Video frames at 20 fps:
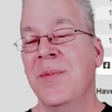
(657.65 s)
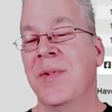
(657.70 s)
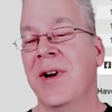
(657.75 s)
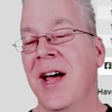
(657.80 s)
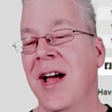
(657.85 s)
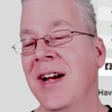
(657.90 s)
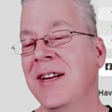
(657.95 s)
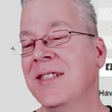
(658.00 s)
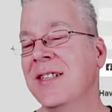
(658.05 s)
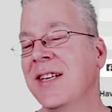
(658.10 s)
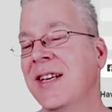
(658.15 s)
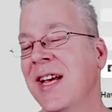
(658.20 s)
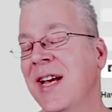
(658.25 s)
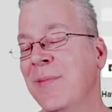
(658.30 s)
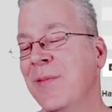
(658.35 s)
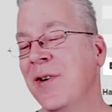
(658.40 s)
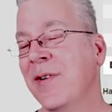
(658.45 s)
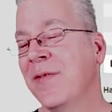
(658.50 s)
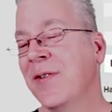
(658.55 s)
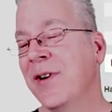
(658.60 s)
But I actually
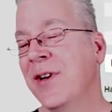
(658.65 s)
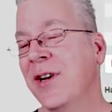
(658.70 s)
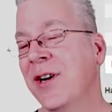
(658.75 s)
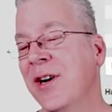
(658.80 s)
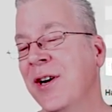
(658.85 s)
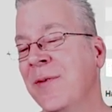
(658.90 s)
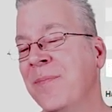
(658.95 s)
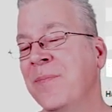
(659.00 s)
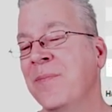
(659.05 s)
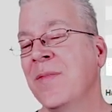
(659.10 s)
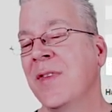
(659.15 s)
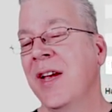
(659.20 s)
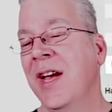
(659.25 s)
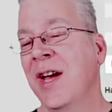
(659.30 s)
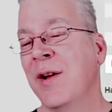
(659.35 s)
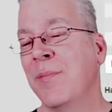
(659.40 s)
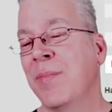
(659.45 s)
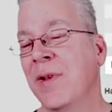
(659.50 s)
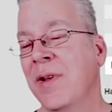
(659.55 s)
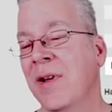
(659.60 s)
came over here and